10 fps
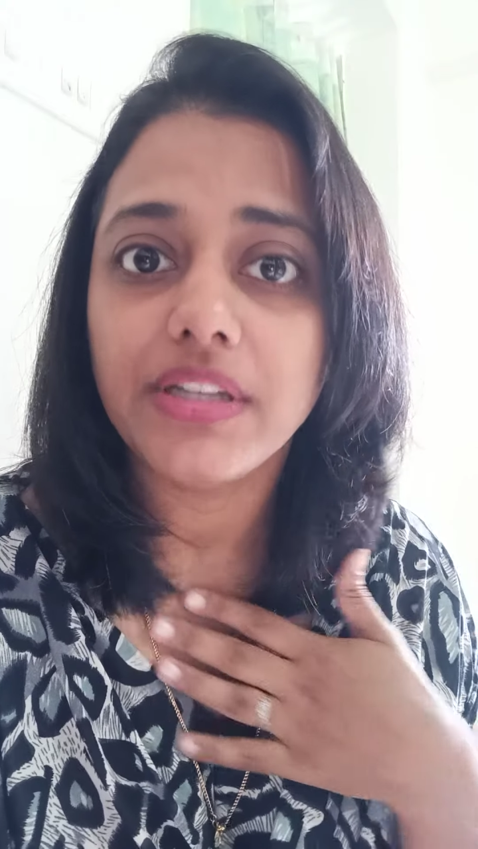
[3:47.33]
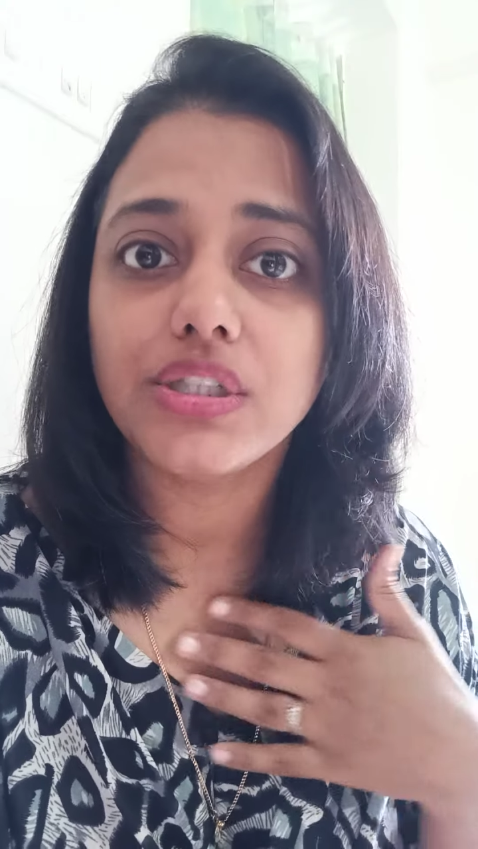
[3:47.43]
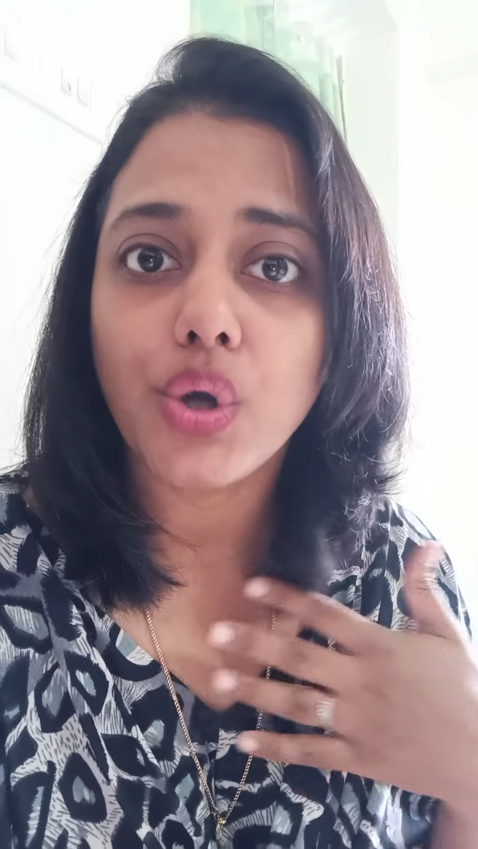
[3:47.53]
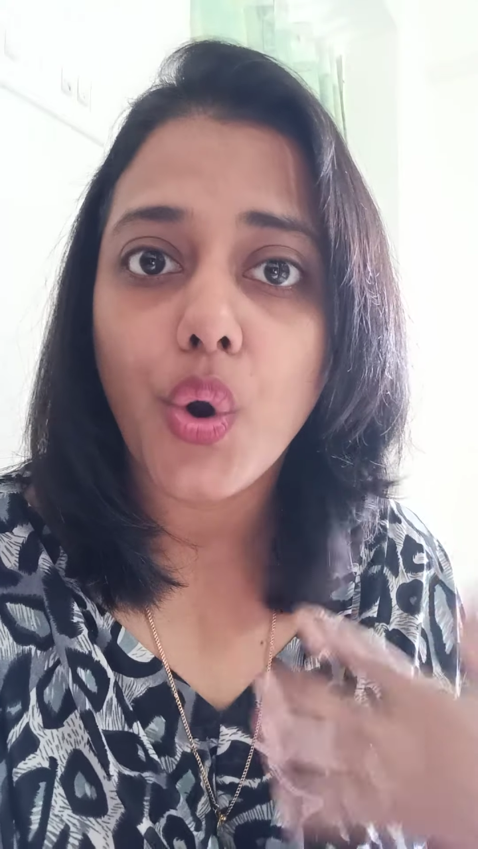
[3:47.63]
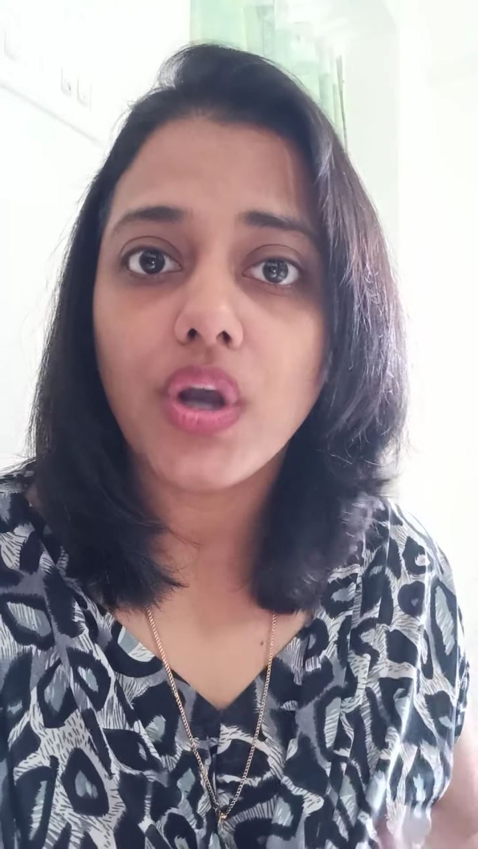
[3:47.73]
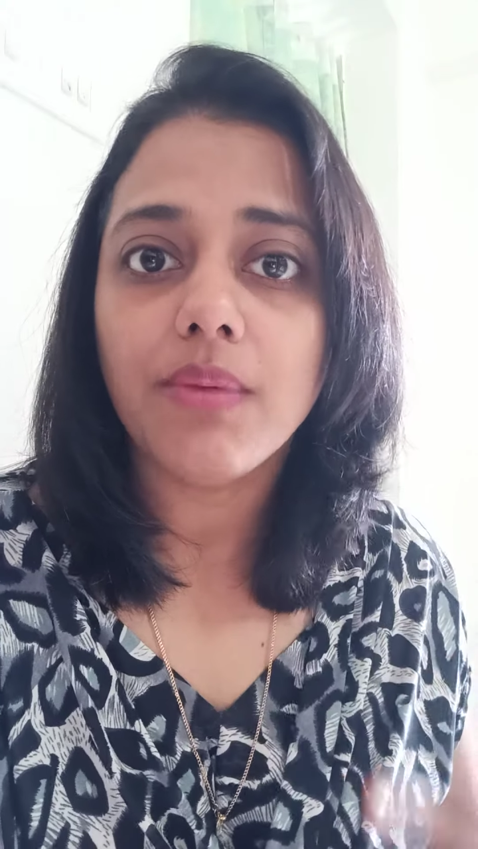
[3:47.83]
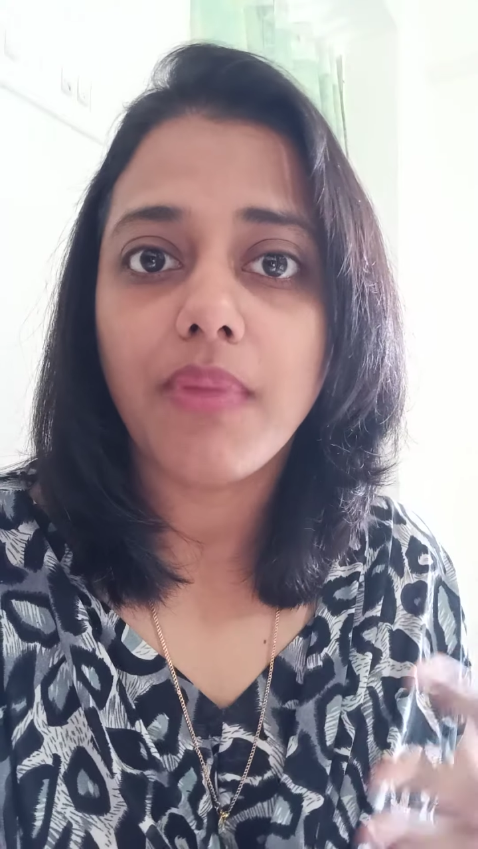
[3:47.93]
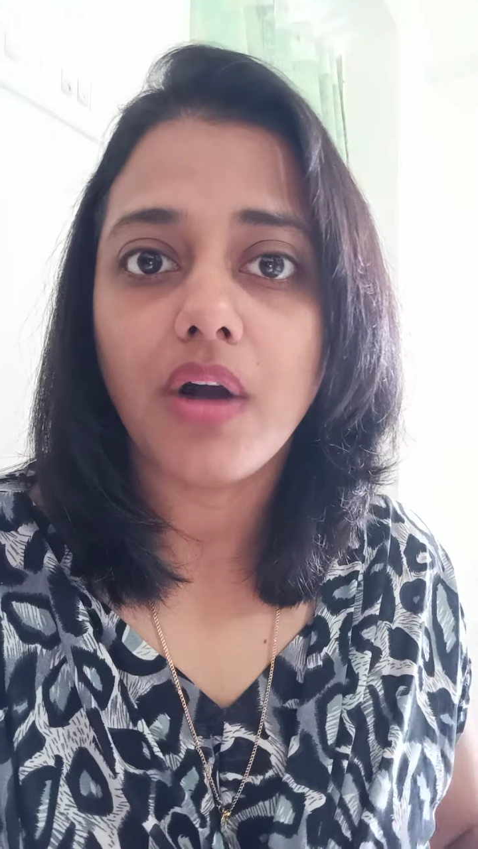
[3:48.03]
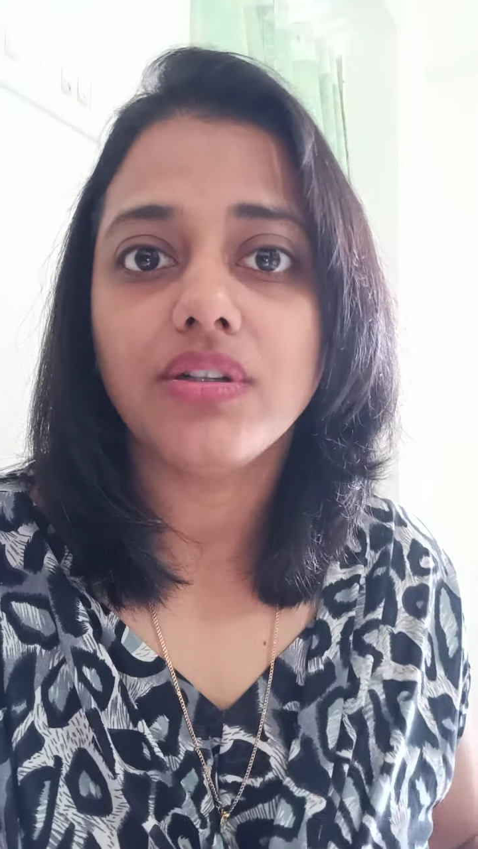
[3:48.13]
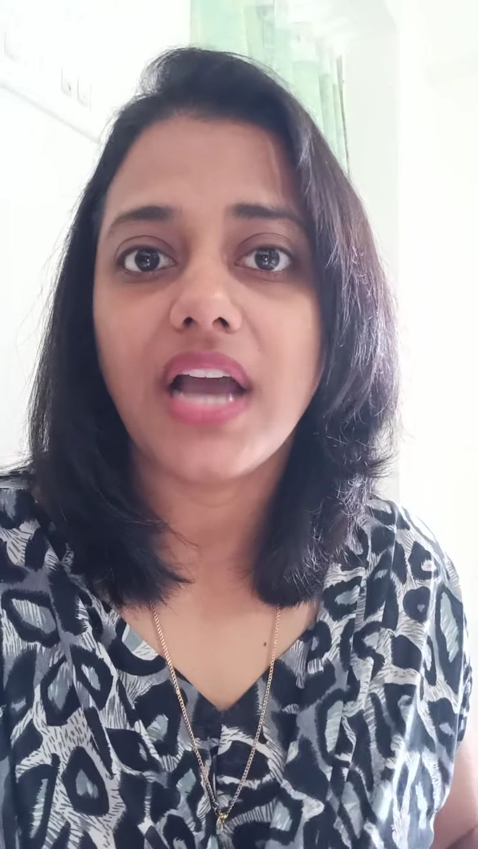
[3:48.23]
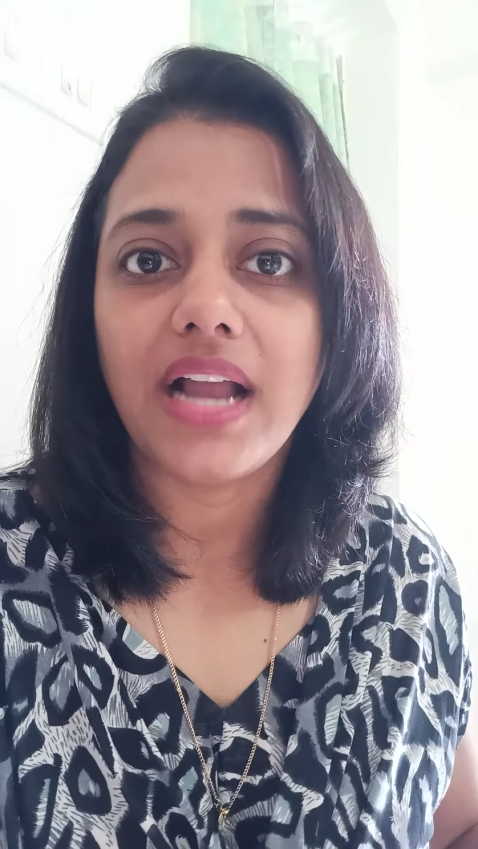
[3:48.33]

it's all about